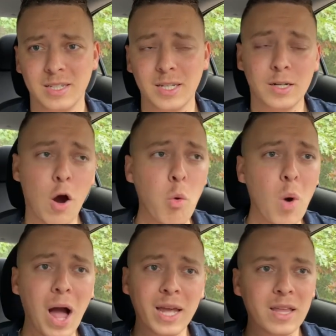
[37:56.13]
In
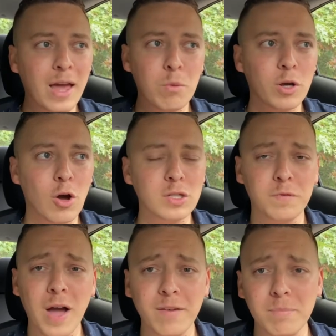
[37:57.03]
Hawaii, that would cost
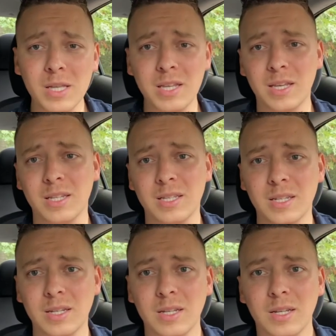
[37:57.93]
5 million.
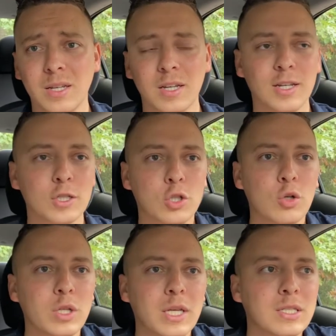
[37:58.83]

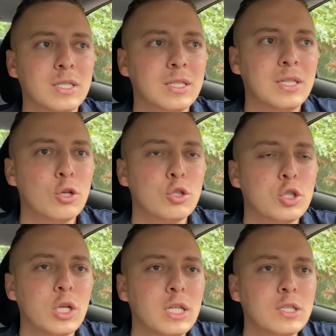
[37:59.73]
So it's
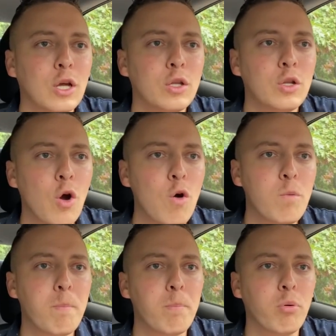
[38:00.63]
there's it's a
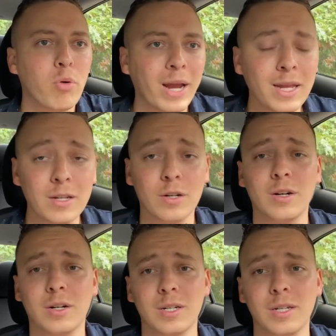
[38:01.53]
no-brainer